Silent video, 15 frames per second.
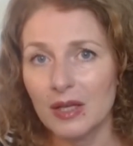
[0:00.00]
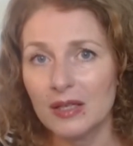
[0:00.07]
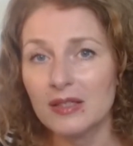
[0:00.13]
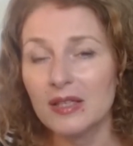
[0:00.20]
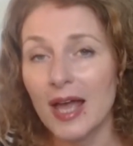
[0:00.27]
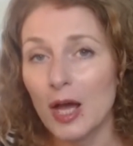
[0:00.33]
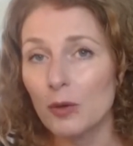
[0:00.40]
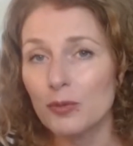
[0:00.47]

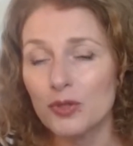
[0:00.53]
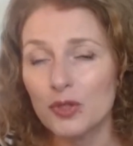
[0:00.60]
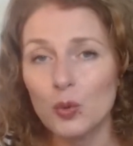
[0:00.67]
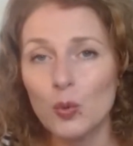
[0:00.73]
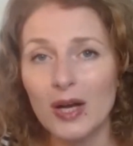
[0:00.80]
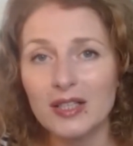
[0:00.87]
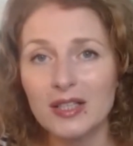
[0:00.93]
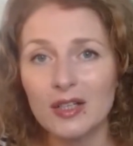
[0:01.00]
It helps
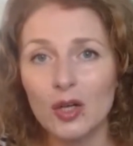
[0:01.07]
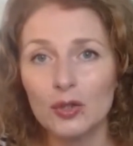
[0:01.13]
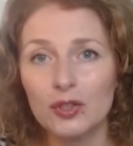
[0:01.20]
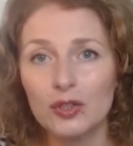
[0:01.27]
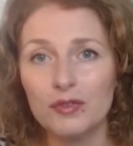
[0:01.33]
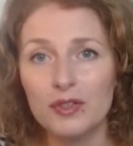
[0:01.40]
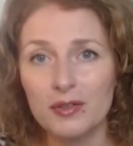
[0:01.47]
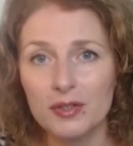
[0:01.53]
quite a
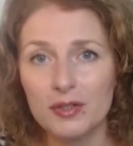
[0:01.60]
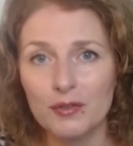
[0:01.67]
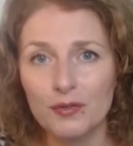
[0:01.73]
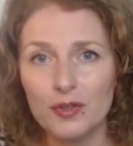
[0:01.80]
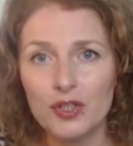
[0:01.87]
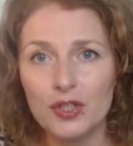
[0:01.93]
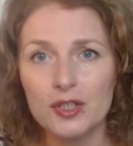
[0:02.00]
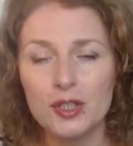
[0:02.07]
lot if there is
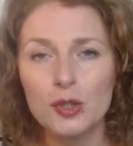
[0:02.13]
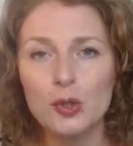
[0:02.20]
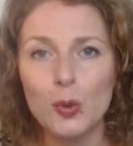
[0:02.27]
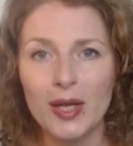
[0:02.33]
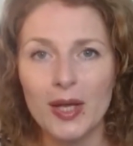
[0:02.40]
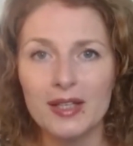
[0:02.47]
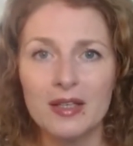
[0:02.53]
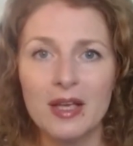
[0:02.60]
deficiency
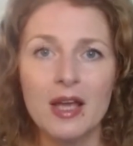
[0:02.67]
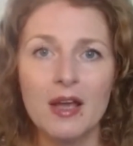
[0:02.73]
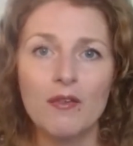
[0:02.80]
to add